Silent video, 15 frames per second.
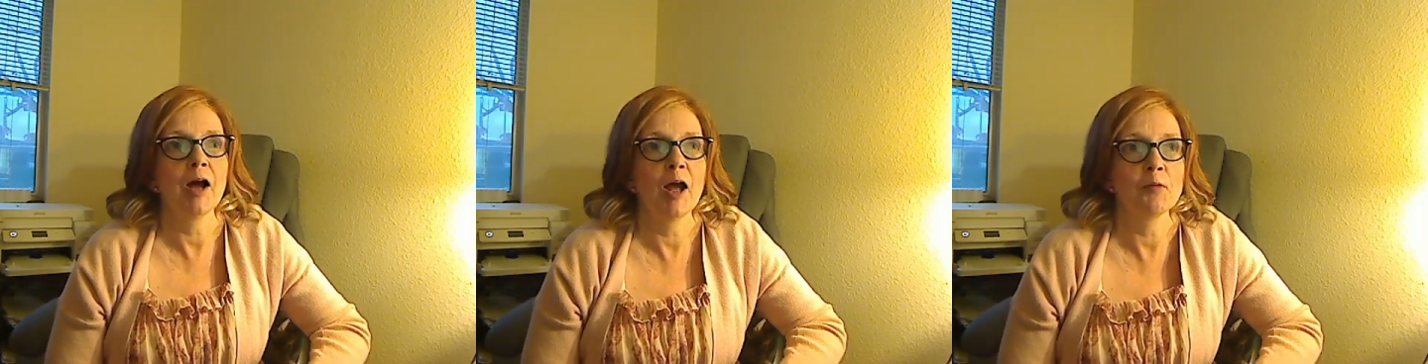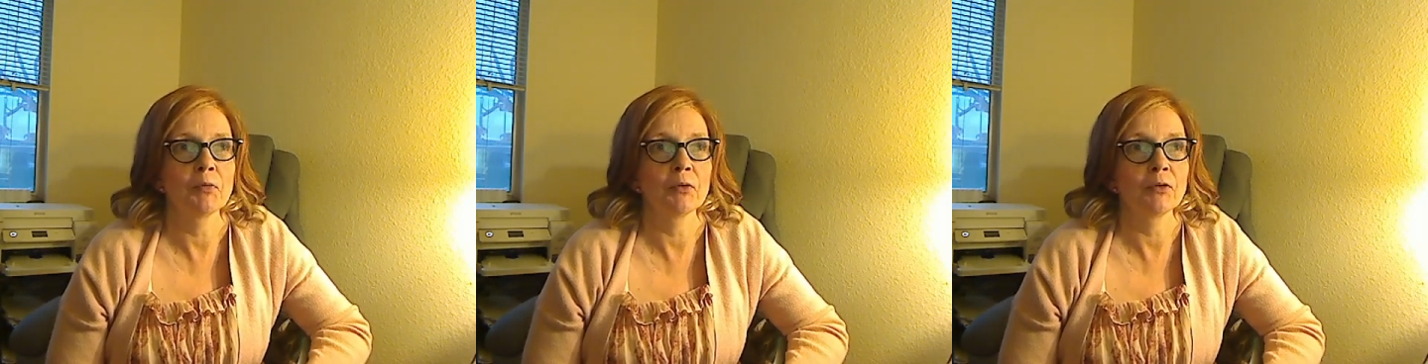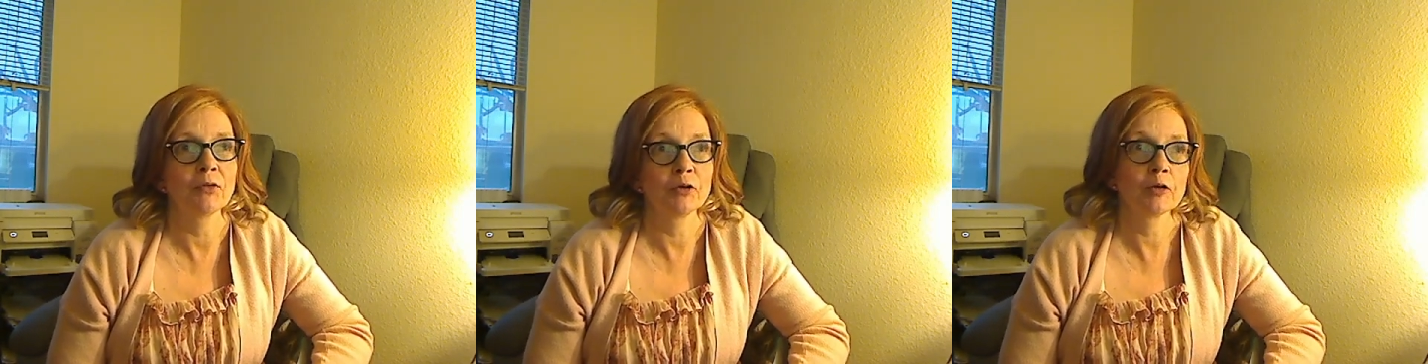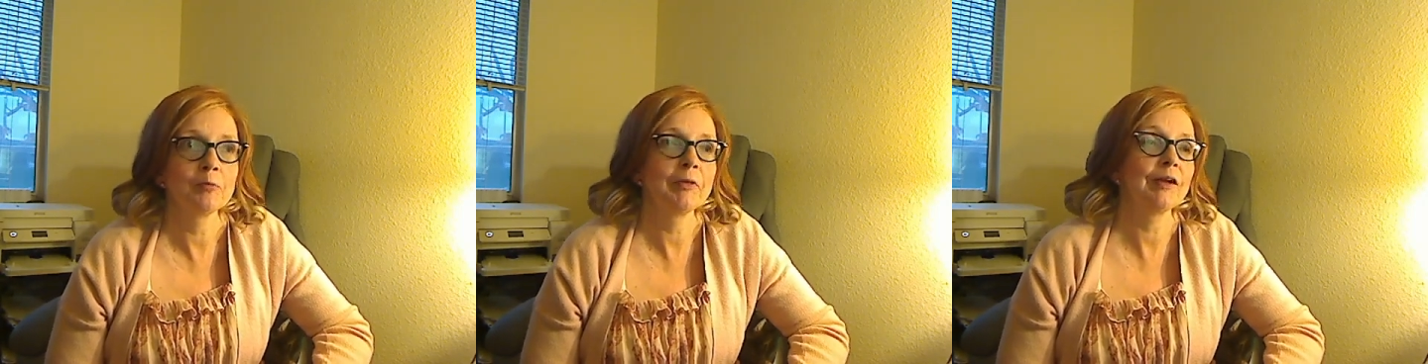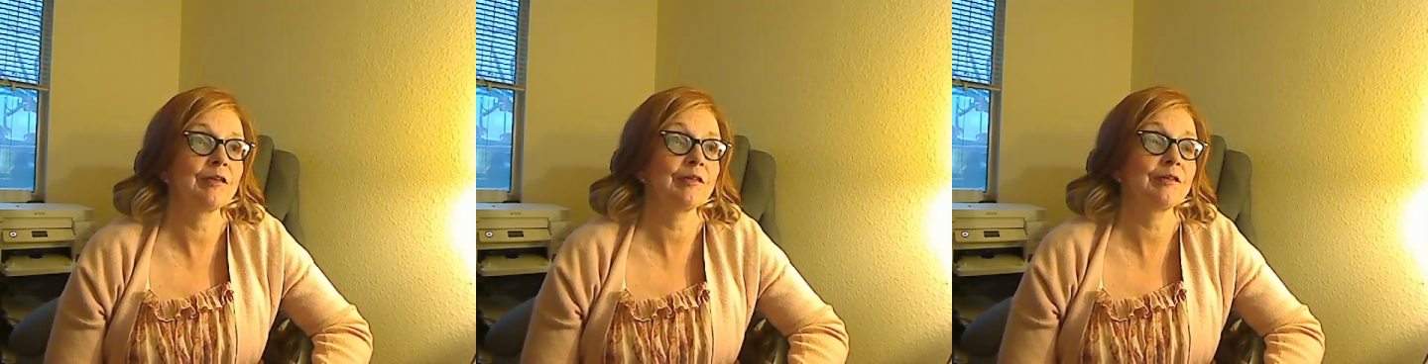
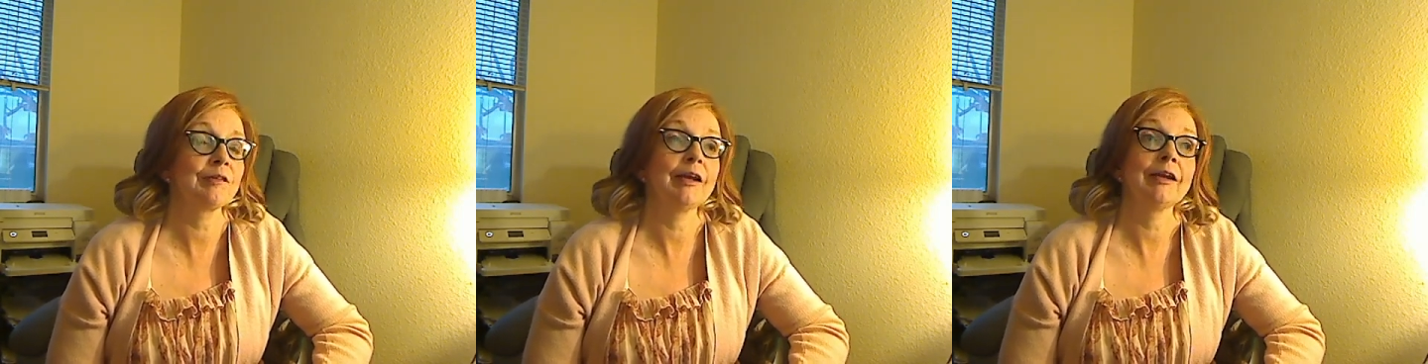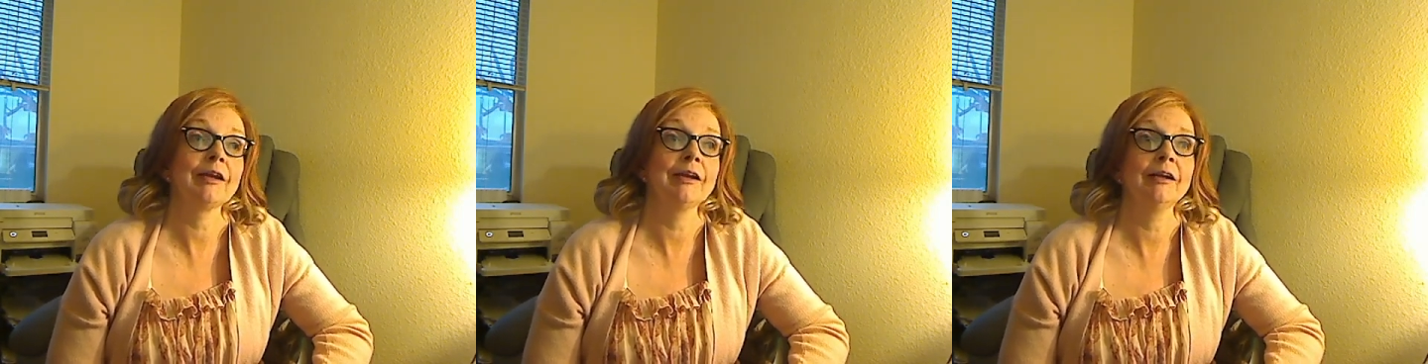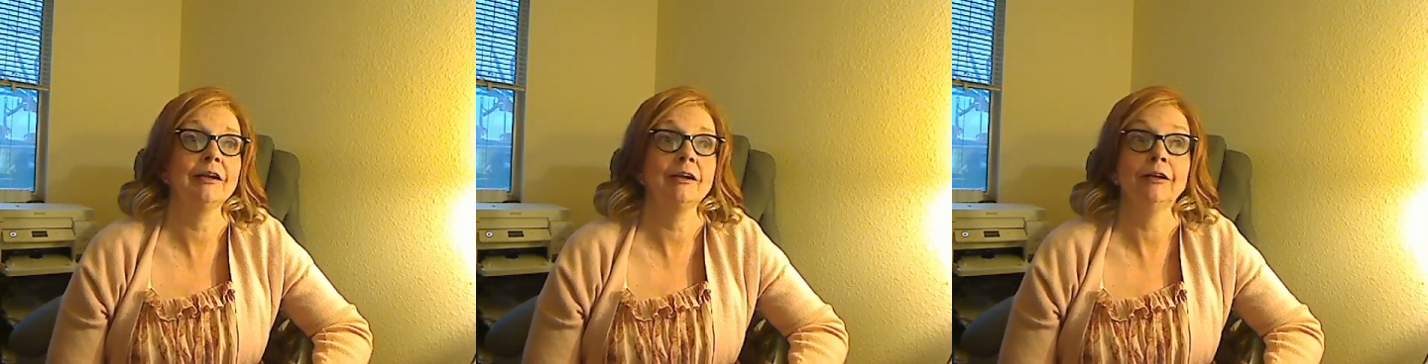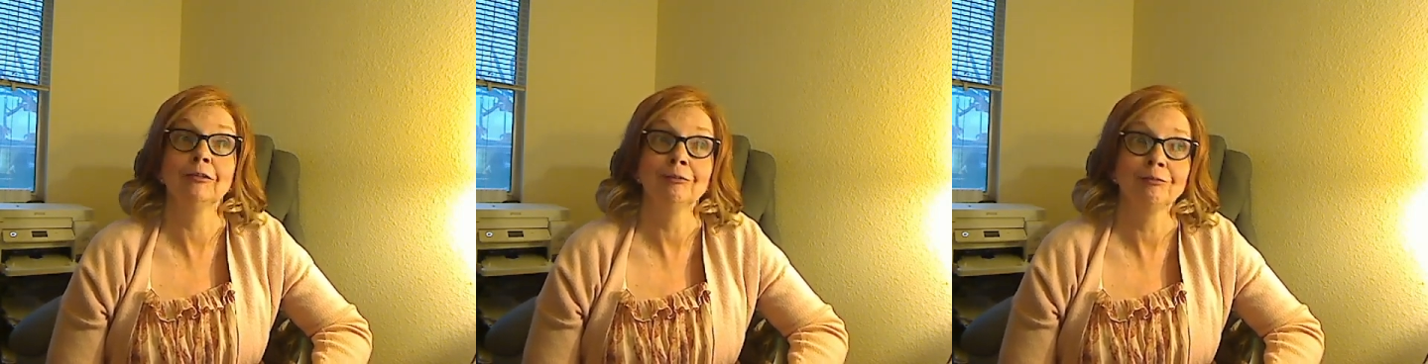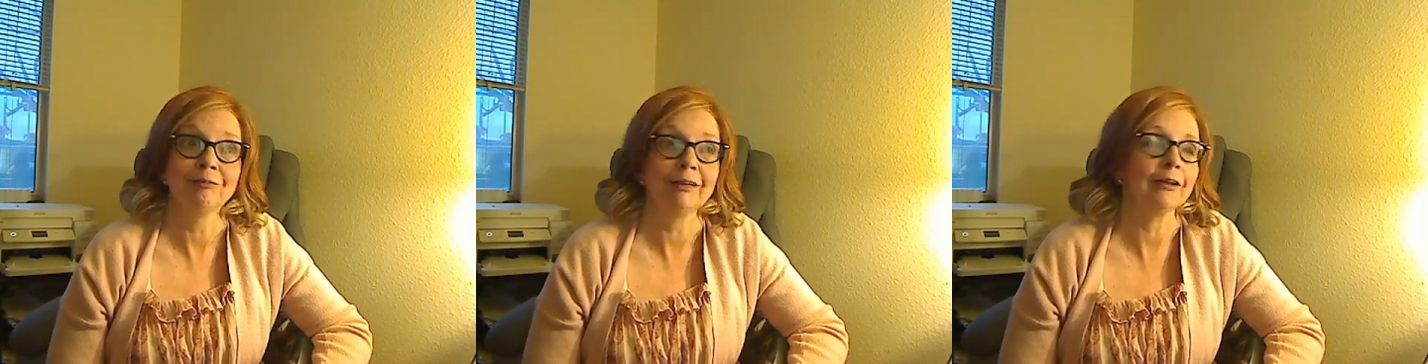hypothermia set in, and
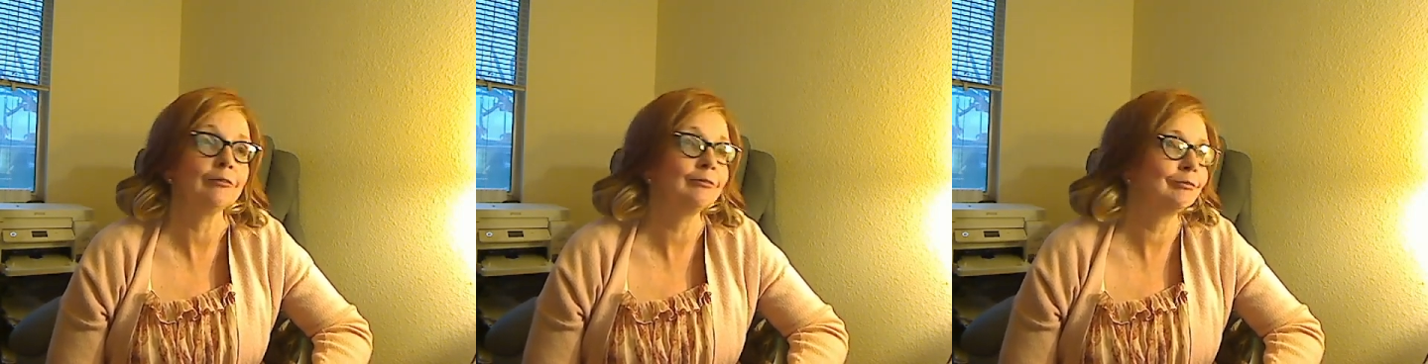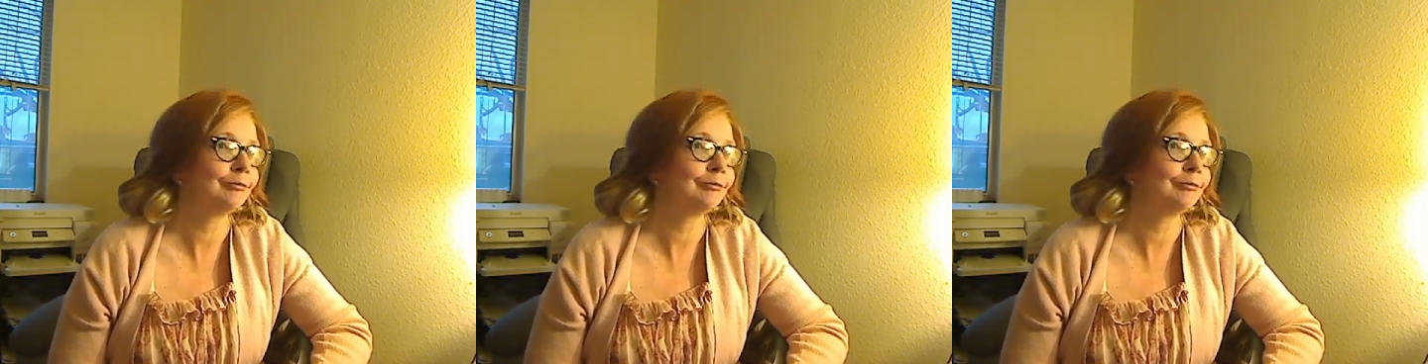yeah,